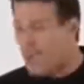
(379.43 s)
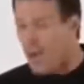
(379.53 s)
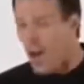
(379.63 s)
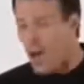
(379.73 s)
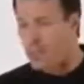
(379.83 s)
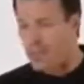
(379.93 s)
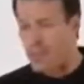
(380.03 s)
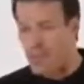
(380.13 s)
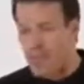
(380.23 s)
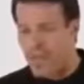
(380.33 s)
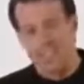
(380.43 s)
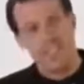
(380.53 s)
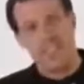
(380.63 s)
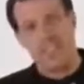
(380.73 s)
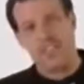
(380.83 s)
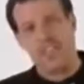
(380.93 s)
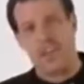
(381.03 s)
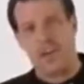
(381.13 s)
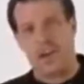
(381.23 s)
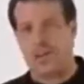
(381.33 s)
I mean, very often we made
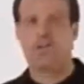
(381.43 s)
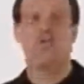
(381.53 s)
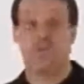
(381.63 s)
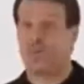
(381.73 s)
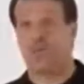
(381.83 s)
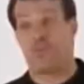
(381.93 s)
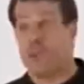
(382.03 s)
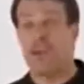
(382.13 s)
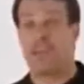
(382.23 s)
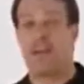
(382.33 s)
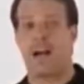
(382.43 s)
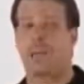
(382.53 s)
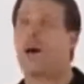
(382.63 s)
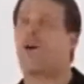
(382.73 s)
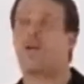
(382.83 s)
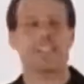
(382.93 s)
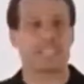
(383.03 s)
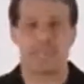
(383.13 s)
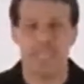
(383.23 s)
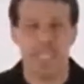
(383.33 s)
decisions in our youth or very young about
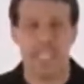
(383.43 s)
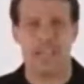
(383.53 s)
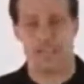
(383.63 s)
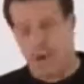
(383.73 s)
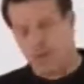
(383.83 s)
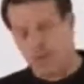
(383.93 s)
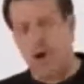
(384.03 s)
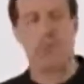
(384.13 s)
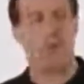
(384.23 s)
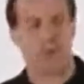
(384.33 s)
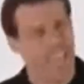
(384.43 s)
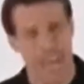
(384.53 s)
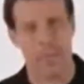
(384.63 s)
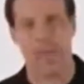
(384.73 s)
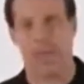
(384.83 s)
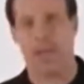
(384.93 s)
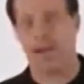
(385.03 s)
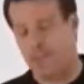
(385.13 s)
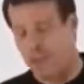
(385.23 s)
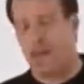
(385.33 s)
what to believe, about what we were
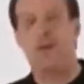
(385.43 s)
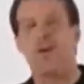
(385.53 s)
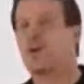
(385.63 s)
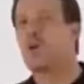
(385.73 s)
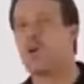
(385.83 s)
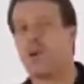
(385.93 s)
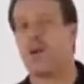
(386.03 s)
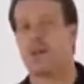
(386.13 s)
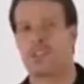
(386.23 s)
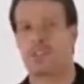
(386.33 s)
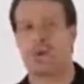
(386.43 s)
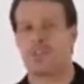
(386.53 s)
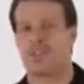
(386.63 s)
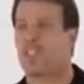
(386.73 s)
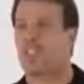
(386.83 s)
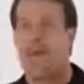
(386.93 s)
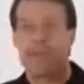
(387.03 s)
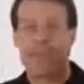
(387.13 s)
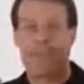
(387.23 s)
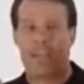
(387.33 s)
capable of, about who we are as a person,
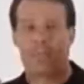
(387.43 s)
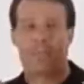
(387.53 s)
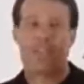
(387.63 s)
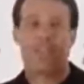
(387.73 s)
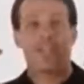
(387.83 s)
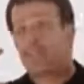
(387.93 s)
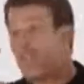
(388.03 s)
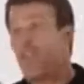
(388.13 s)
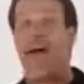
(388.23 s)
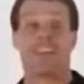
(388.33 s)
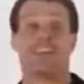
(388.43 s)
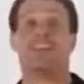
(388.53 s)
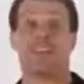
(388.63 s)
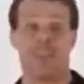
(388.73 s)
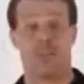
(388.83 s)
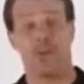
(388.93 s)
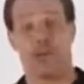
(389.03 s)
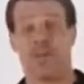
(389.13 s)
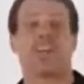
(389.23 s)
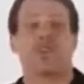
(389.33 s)
and that becomes the glass ceiling, if
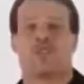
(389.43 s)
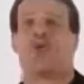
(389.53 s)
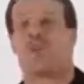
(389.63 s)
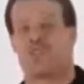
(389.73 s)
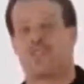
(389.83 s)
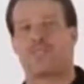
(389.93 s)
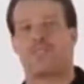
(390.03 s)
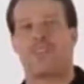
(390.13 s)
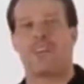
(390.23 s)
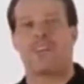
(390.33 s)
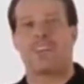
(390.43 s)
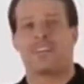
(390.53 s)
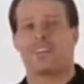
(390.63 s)
you will, that controls us.